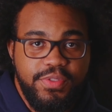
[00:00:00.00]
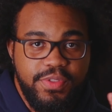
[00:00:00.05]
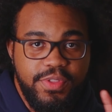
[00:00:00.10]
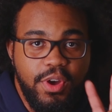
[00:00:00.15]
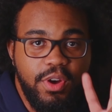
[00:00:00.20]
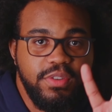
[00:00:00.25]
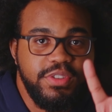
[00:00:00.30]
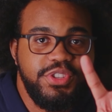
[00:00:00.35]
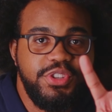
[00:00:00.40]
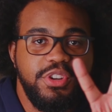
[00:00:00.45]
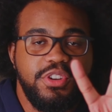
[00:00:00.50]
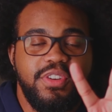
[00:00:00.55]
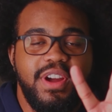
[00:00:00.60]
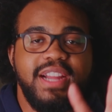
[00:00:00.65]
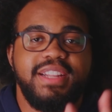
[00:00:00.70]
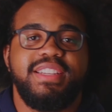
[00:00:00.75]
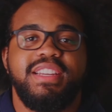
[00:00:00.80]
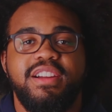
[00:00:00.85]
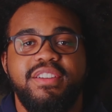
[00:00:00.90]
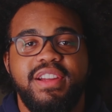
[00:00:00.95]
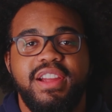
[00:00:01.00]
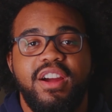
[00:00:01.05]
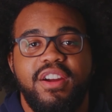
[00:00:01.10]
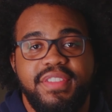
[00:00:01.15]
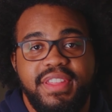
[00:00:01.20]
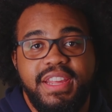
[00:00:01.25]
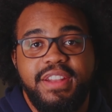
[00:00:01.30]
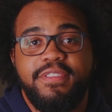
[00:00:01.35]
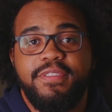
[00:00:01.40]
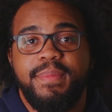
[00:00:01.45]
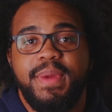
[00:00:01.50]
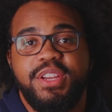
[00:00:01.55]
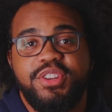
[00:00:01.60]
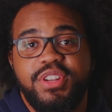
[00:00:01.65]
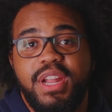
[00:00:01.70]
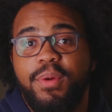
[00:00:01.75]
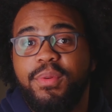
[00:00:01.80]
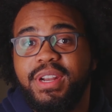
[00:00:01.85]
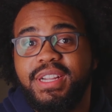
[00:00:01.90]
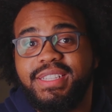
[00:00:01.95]
Those two criteria are the
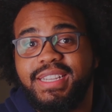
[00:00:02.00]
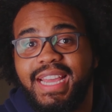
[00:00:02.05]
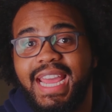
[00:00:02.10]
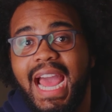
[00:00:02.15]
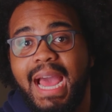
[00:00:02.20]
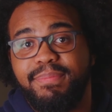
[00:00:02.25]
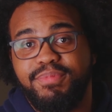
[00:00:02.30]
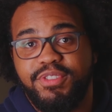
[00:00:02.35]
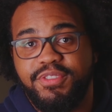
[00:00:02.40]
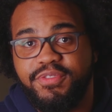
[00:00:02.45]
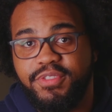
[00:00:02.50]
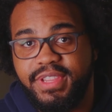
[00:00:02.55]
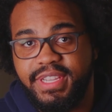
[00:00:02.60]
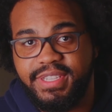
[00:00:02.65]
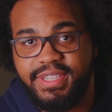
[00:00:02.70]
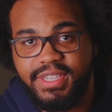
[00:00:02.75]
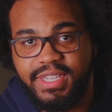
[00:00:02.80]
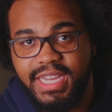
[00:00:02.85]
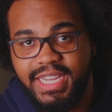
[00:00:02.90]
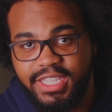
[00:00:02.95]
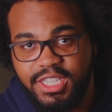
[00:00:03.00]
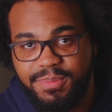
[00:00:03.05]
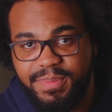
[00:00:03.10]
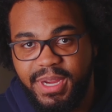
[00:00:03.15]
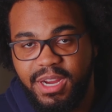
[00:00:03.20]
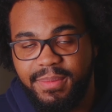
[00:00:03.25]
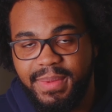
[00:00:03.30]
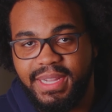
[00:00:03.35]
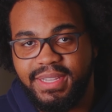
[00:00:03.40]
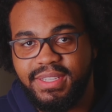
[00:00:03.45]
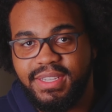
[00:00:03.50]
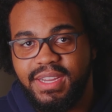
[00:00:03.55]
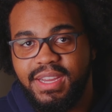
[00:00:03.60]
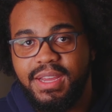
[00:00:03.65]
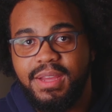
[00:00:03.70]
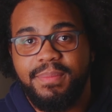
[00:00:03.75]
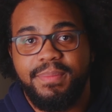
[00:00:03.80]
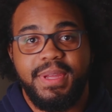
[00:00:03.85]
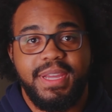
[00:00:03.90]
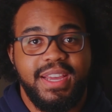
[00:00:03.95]
information I wanted to capture for this experiment,
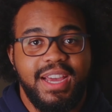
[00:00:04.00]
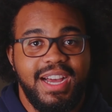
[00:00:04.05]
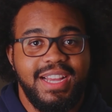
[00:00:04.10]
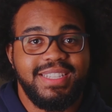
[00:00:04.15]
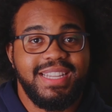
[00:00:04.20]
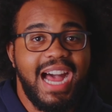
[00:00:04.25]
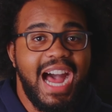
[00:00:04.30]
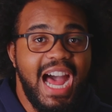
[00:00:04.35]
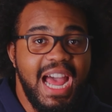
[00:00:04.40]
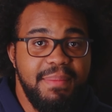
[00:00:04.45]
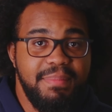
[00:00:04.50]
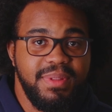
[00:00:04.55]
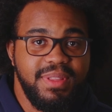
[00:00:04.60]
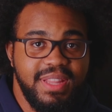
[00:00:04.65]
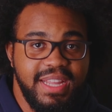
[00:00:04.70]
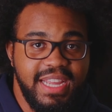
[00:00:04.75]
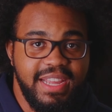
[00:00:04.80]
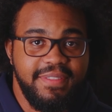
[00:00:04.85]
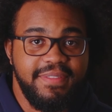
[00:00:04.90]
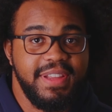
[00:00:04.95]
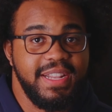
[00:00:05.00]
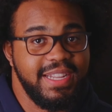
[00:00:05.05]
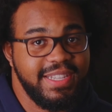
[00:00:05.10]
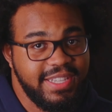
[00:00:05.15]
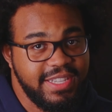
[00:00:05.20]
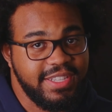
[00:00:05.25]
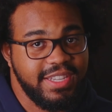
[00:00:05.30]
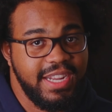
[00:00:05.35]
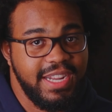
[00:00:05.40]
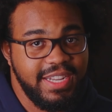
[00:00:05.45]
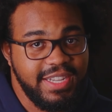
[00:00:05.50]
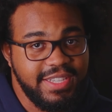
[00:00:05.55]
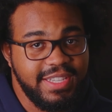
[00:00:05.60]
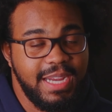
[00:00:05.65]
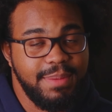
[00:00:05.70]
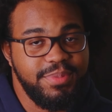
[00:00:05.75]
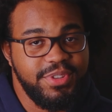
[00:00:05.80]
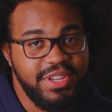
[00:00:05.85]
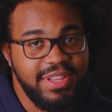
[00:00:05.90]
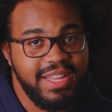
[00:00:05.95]
because I believe, and it's an
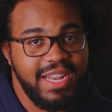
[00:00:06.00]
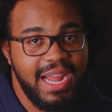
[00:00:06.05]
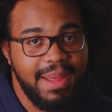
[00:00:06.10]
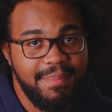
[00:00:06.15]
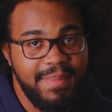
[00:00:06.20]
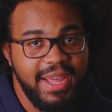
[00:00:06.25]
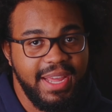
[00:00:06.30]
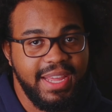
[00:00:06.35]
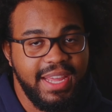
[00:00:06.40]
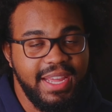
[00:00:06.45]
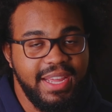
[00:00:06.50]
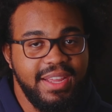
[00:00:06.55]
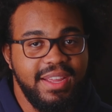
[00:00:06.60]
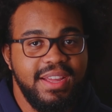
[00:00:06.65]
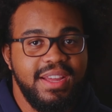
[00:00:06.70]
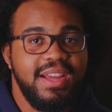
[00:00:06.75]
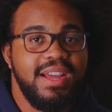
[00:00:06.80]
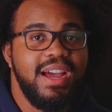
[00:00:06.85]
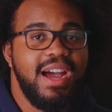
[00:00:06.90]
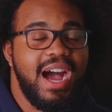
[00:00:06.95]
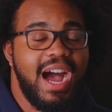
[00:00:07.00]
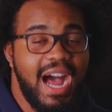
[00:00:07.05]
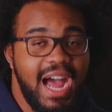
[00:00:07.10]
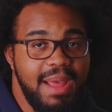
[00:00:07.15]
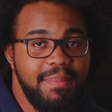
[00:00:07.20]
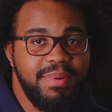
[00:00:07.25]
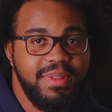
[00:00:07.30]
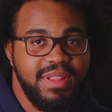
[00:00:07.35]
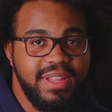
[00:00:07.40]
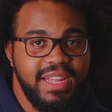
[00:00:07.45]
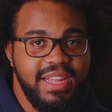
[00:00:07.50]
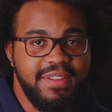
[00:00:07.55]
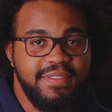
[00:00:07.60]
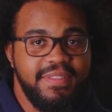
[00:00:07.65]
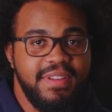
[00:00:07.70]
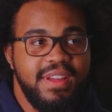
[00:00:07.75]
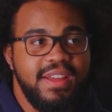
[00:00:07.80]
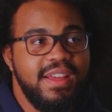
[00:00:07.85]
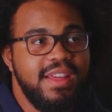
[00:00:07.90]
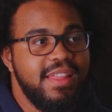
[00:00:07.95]
assumption that I'm making, I
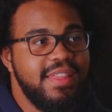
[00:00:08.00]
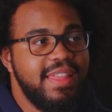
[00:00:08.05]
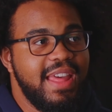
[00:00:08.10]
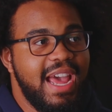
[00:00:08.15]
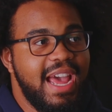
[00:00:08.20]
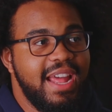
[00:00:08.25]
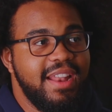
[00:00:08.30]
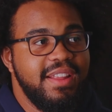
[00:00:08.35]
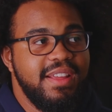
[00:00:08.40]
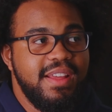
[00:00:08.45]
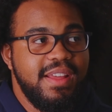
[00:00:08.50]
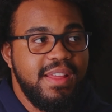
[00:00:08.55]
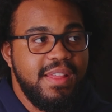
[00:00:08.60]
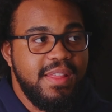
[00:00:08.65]
believe that